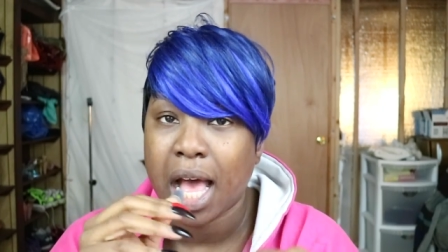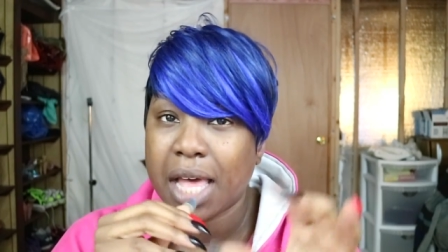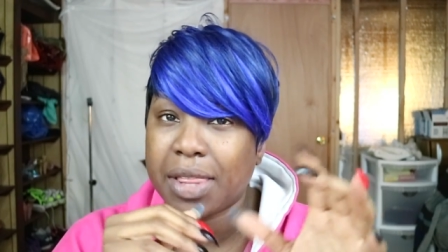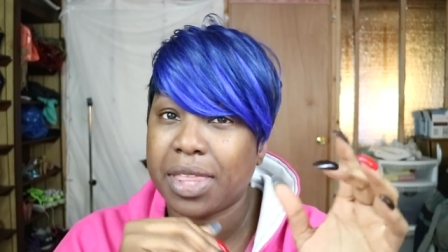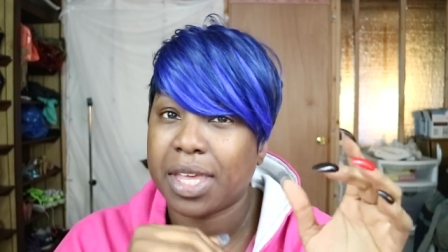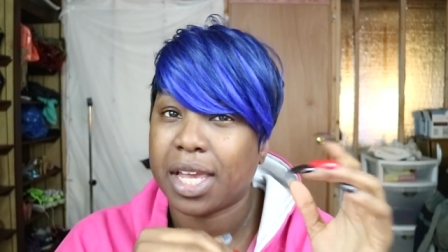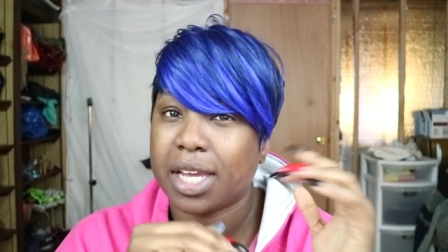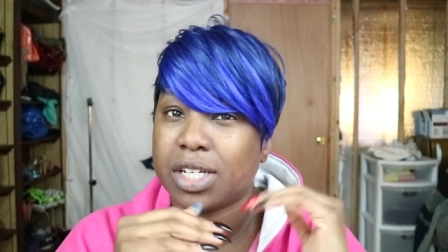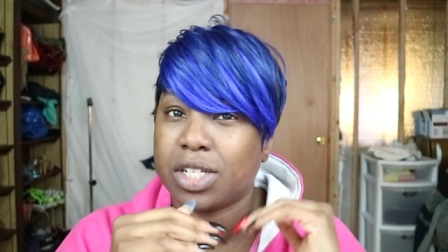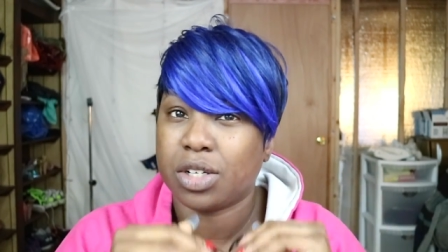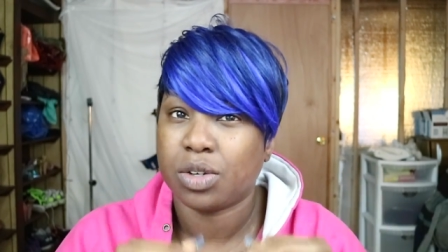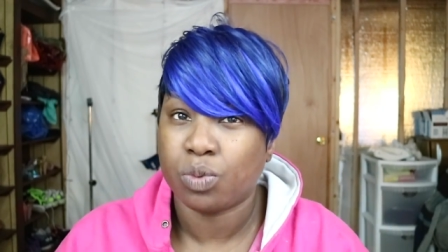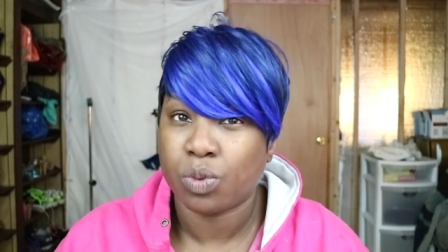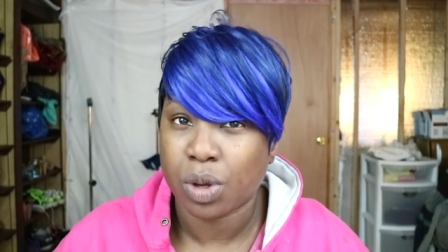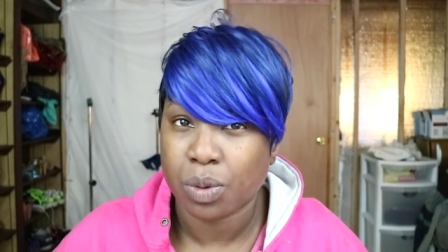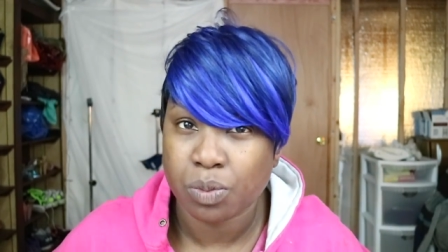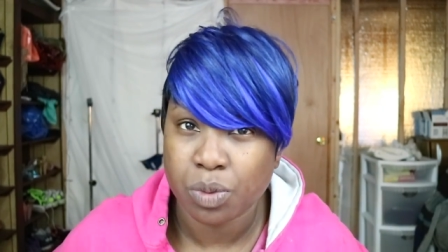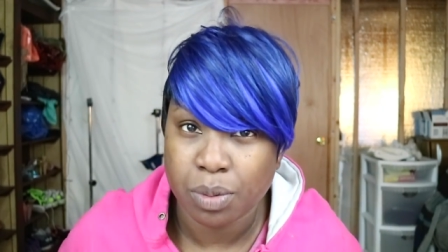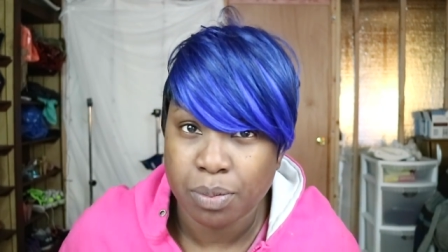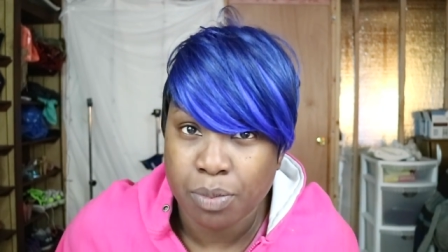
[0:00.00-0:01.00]
I think I should have
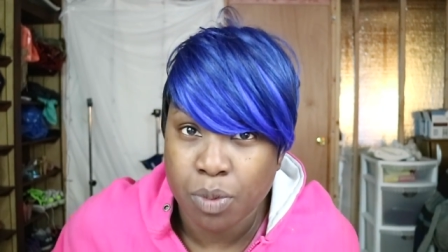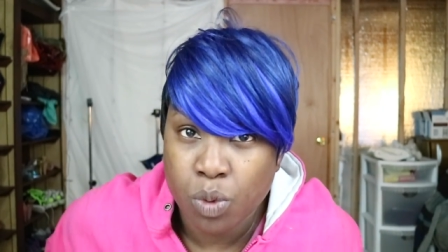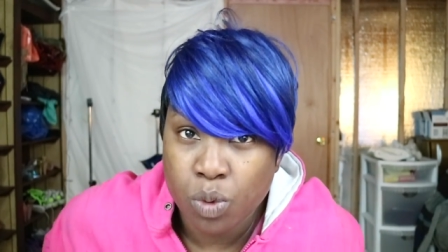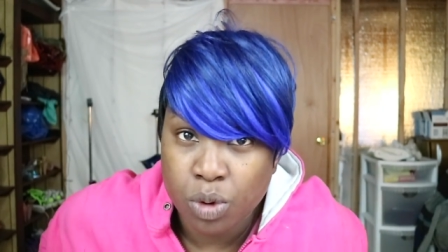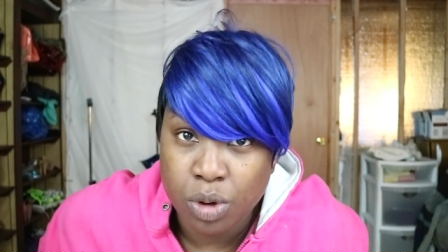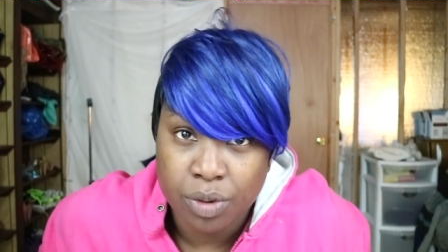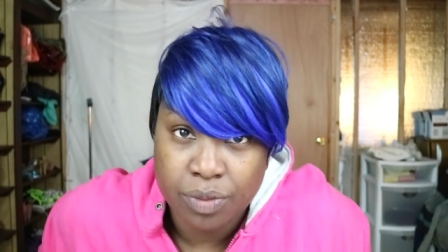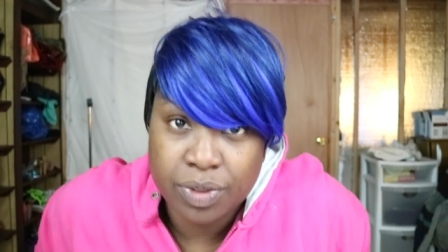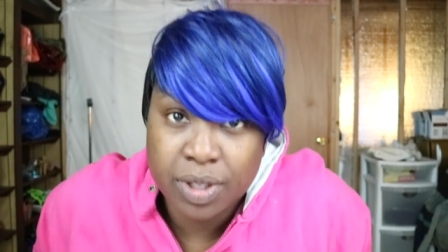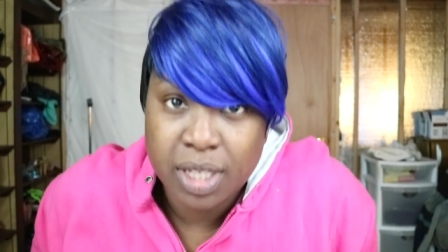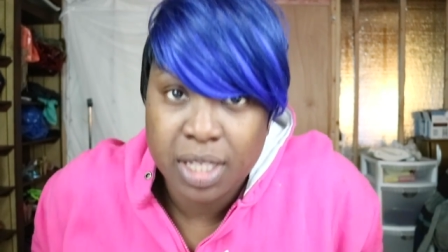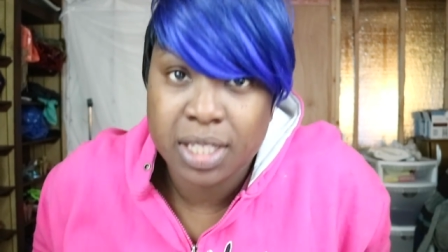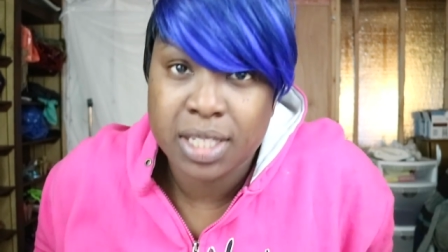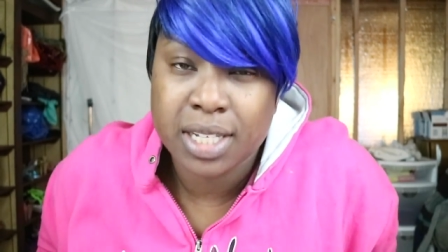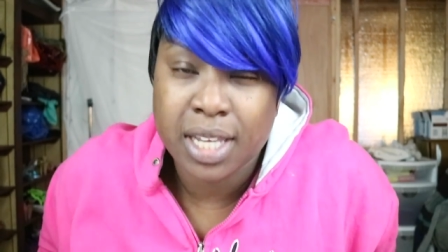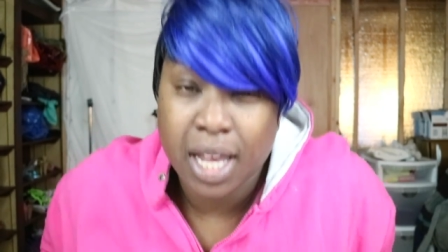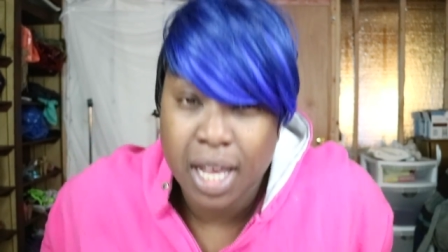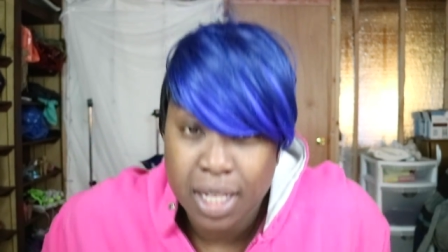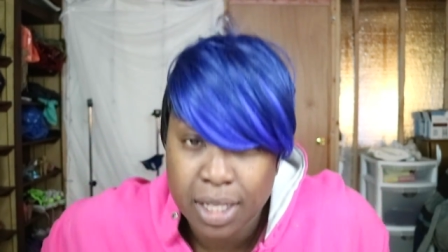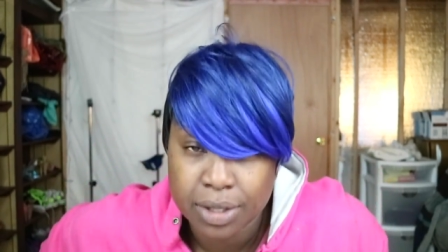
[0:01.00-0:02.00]
went with more of
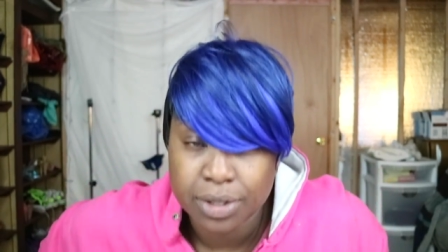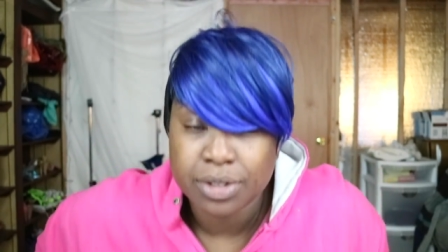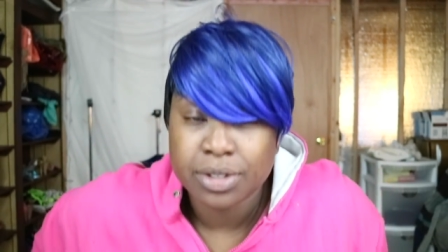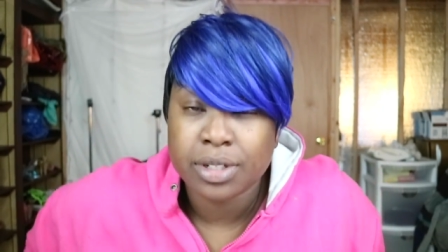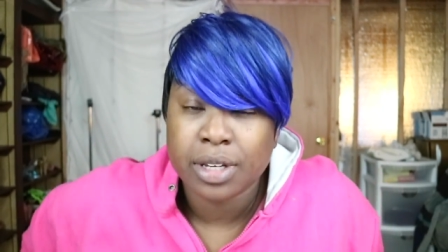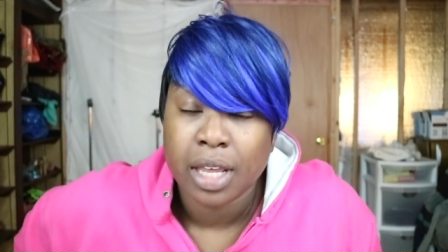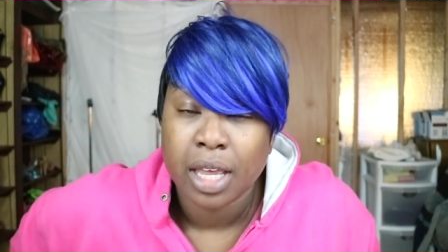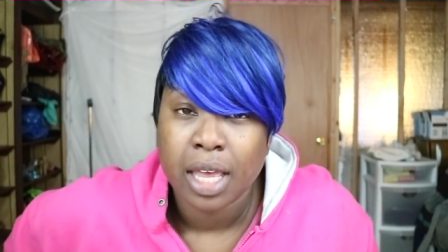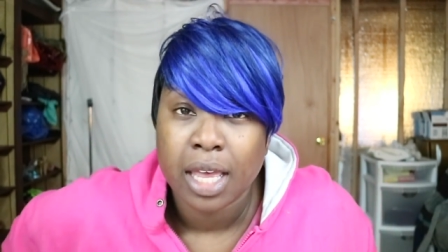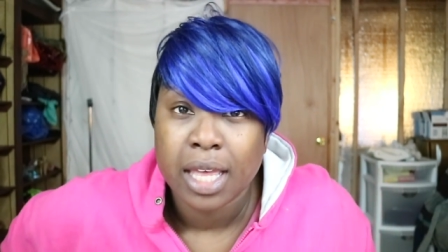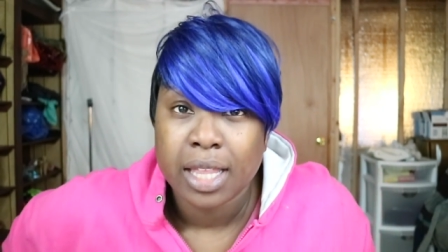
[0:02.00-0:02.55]
these colors.